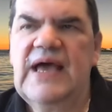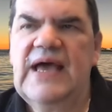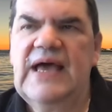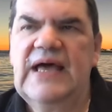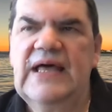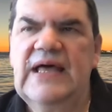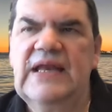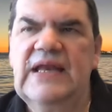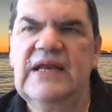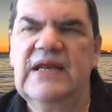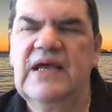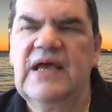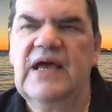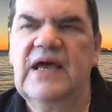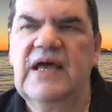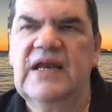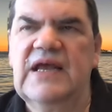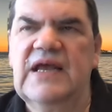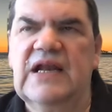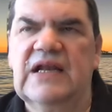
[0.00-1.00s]
and
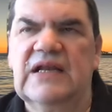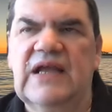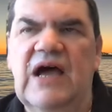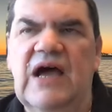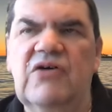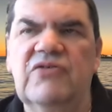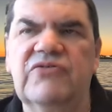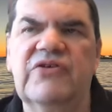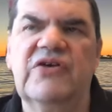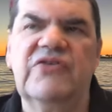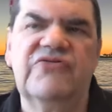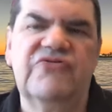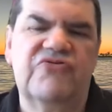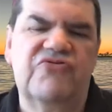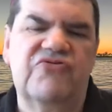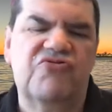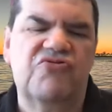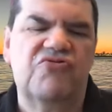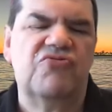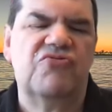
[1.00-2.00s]
and it allows
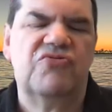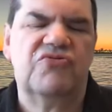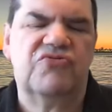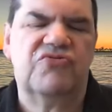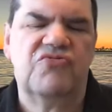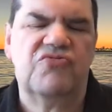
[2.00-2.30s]
us to